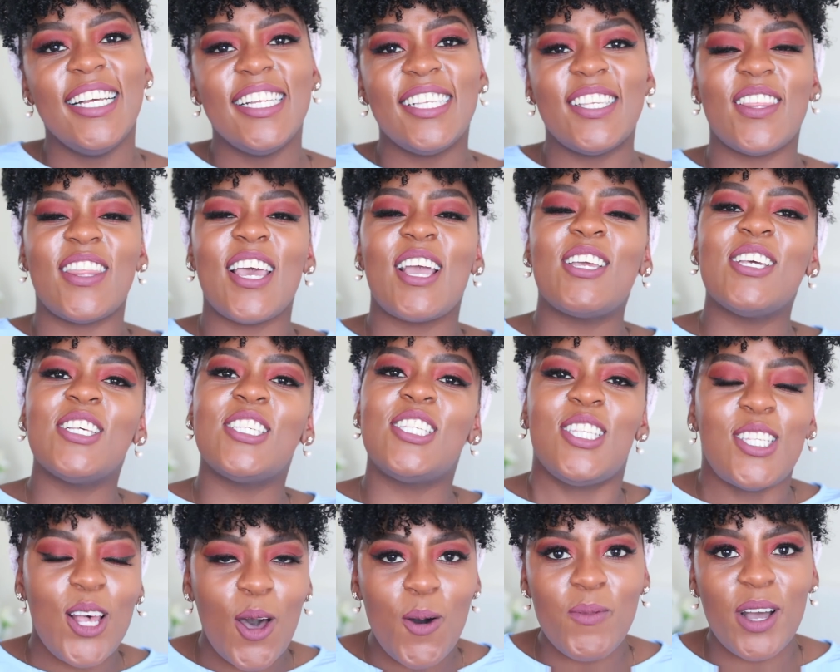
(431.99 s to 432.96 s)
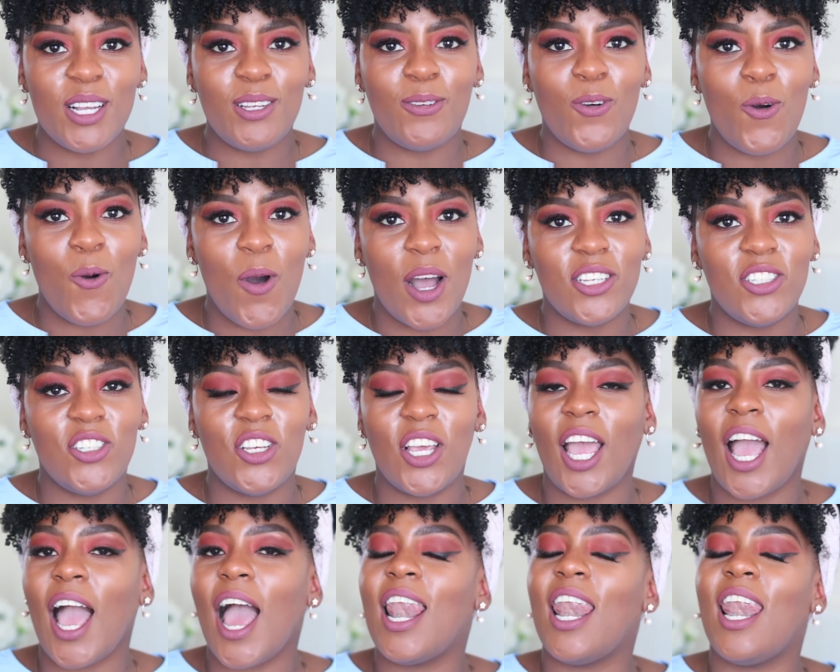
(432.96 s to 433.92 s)
So thank you so much for
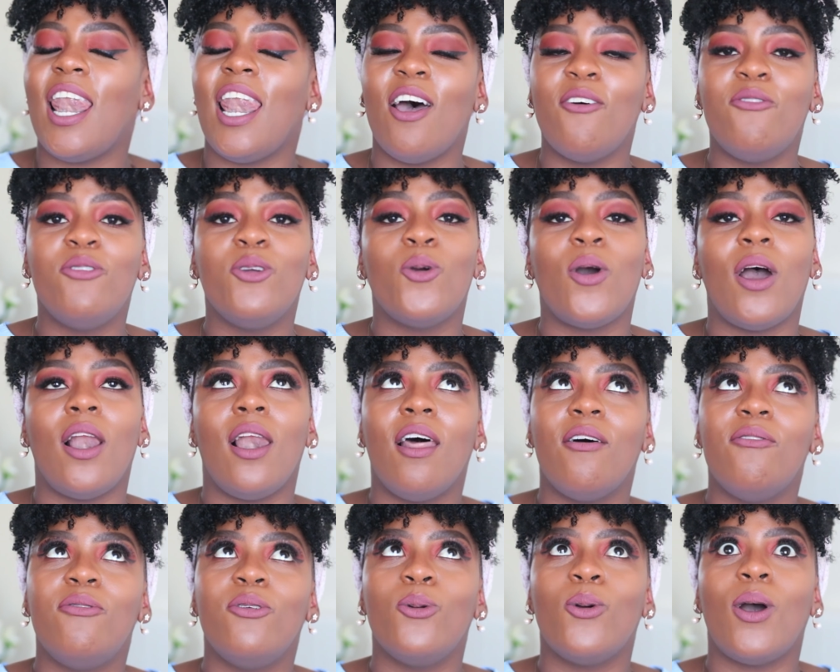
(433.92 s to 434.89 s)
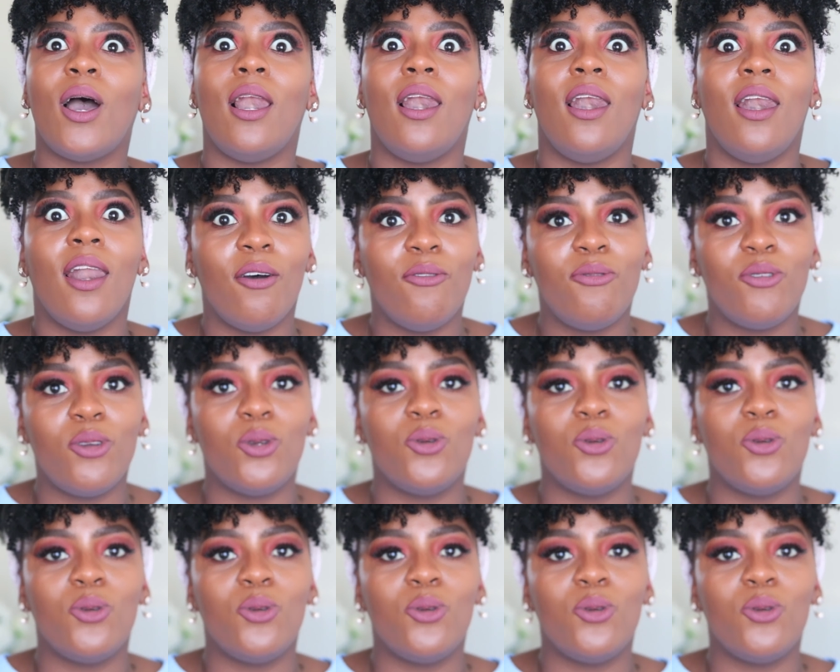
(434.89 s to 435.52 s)
watching. I love you, I love you, I love you.